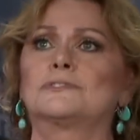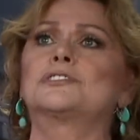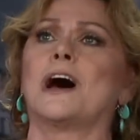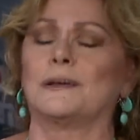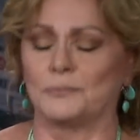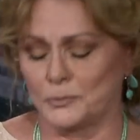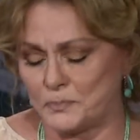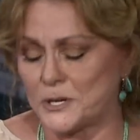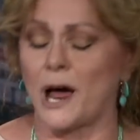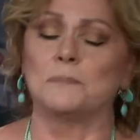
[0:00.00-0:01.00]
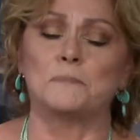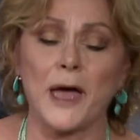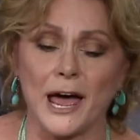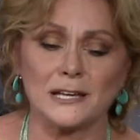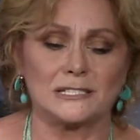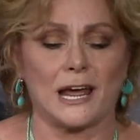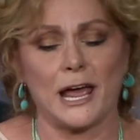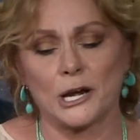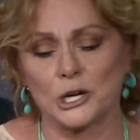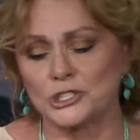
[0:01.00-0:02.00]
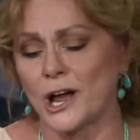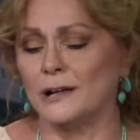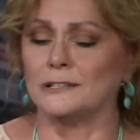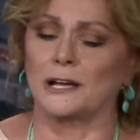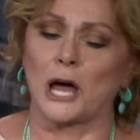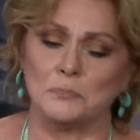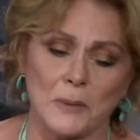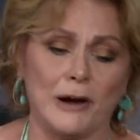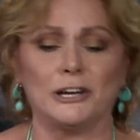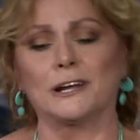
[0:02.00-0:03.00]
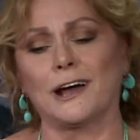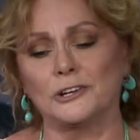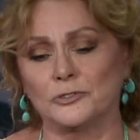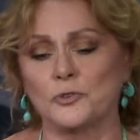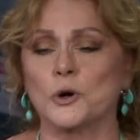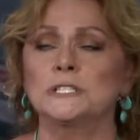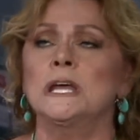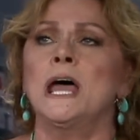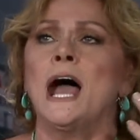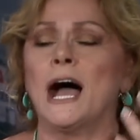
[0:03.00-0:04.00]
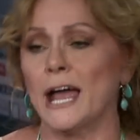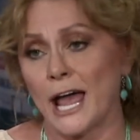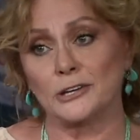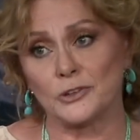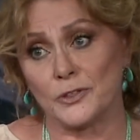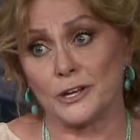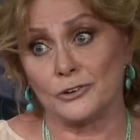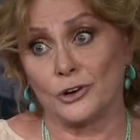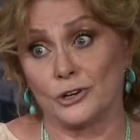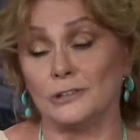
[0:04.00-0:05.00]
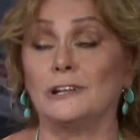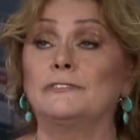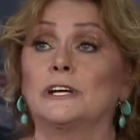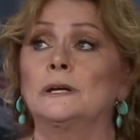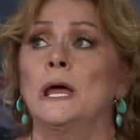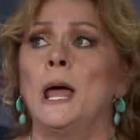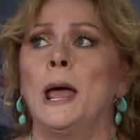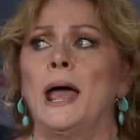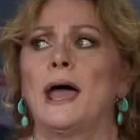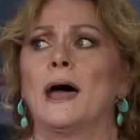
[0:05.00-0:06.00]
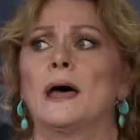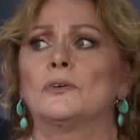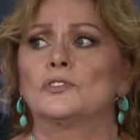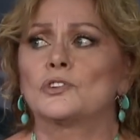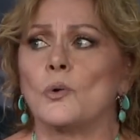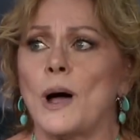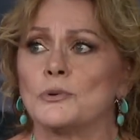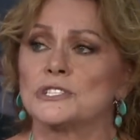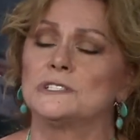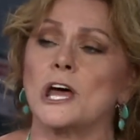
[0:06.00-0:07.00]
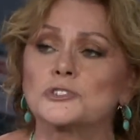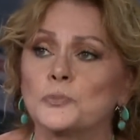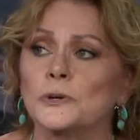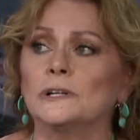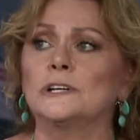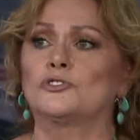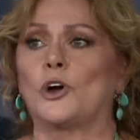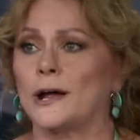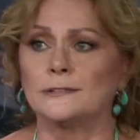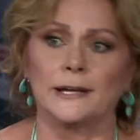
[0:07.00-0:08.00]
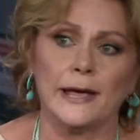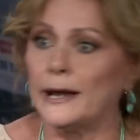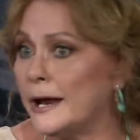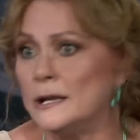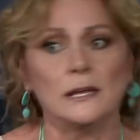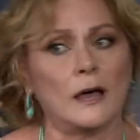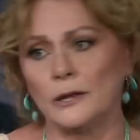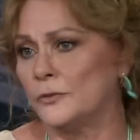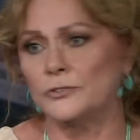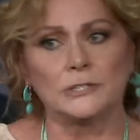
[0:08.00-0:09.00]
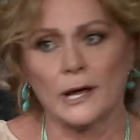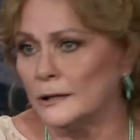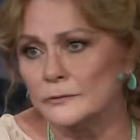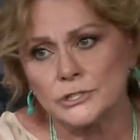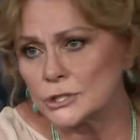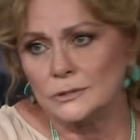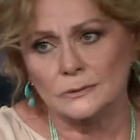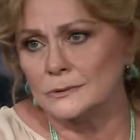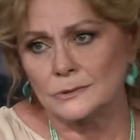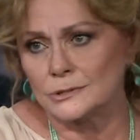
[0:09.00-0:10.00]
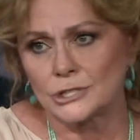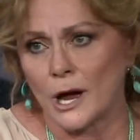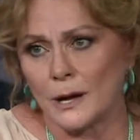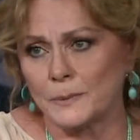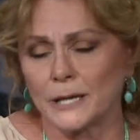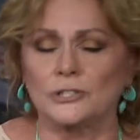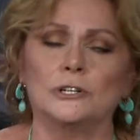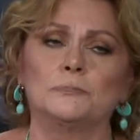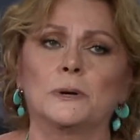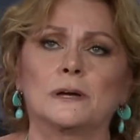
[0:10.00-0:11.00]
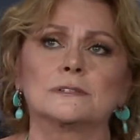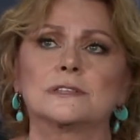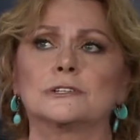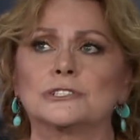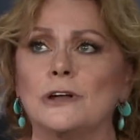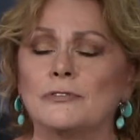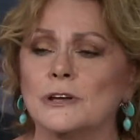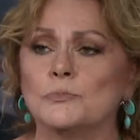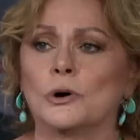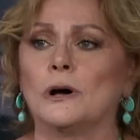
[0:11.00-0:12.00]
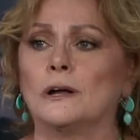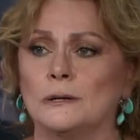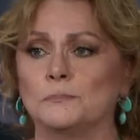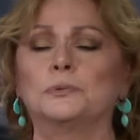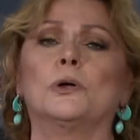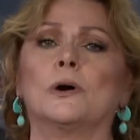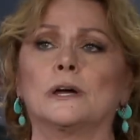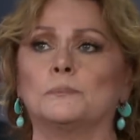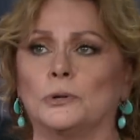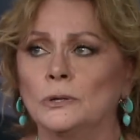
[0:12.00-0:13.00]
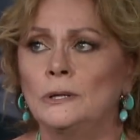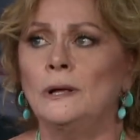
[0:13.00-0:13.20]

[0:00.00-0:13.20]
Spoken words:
time passed. I had a child, I got married, I got divorced. I had to then earn a living. And so I was desperately trying to get any kind of television job I could, because there's nothing more unemployable